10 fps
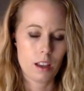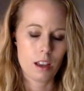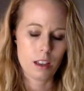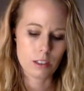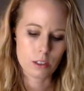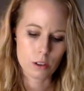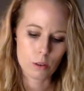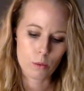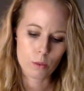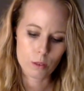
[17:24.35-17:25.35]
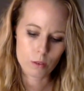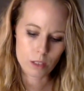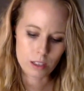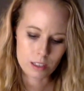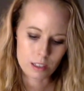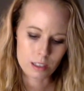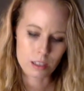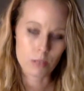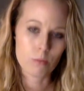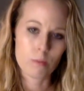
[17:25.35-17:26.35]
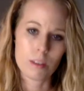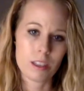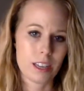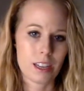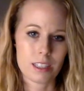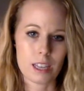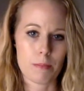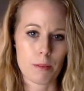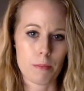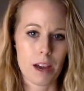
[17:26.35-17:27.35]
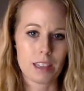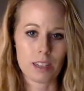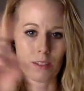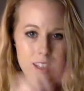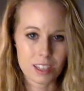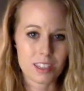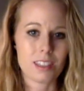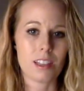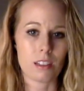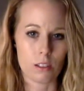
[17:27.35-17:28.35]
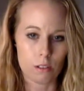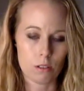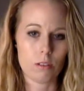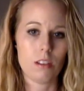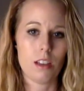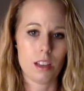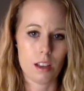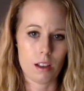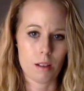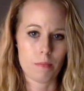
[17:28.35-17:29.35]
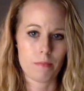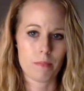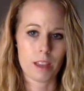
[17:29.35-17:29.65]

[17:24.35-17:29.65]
And so you get the sense that you really can't escape your past. Everything is cyclical. And